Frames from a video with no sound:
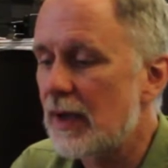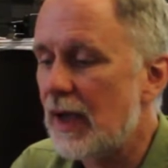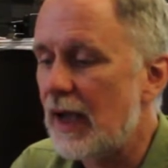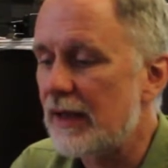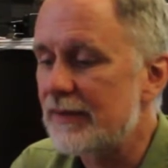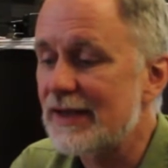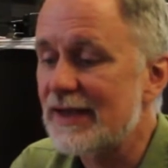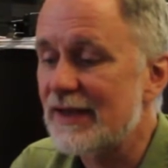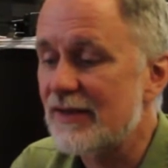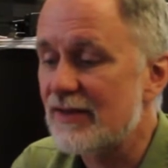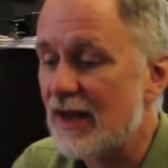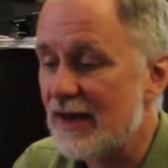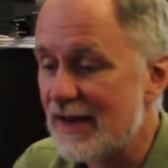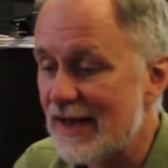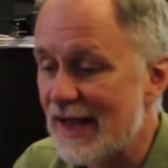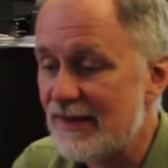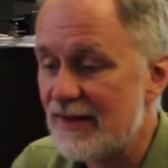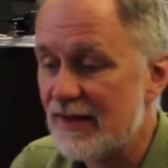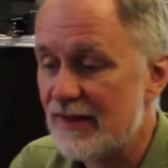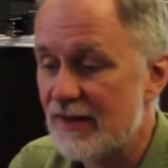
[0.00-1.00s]
I think it's
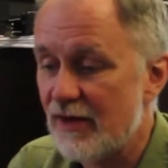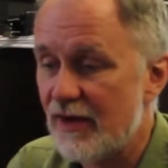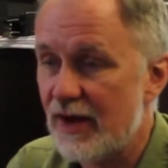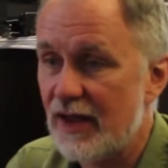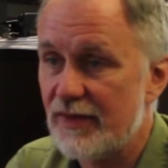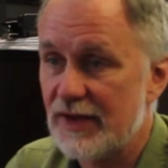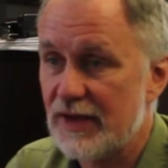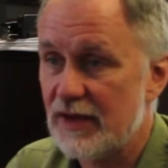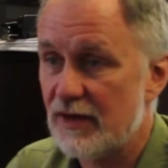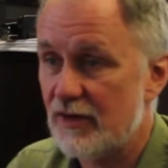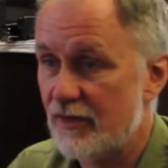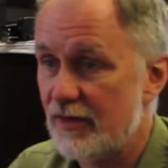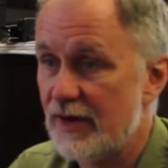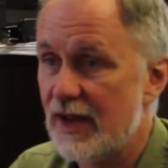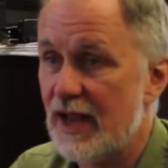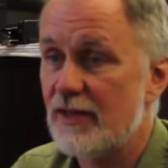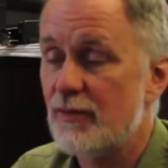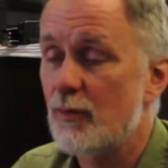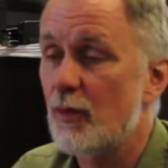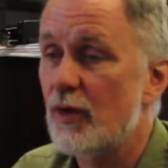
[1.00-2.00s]
unnecessary. I think it
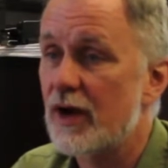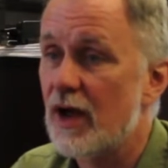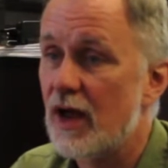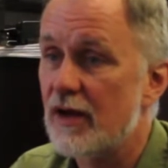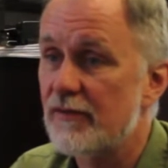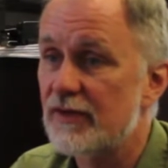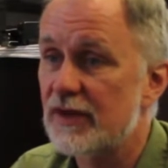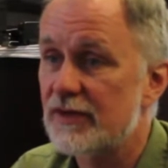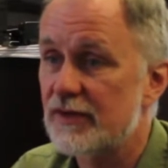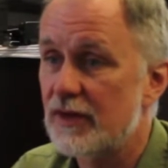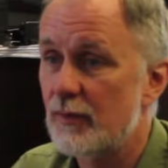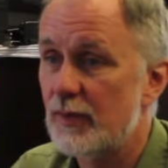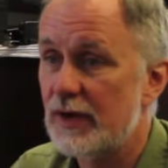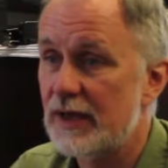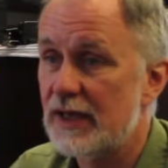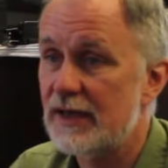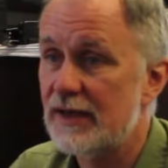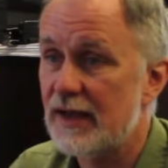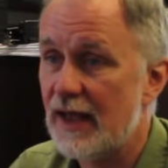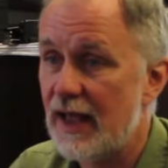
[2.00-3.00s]
creates more conflict than we
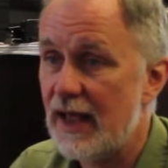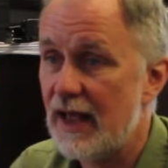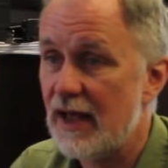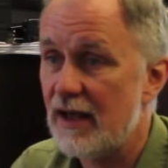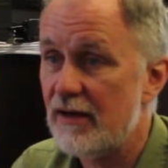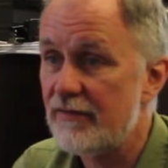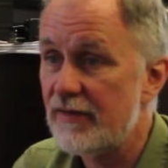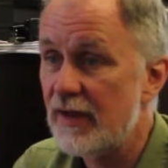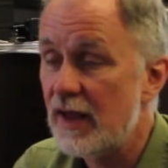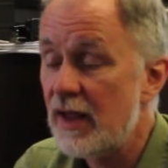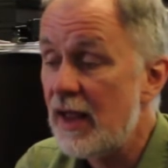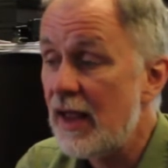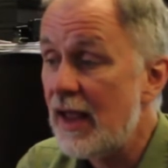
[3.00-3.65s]
need to have.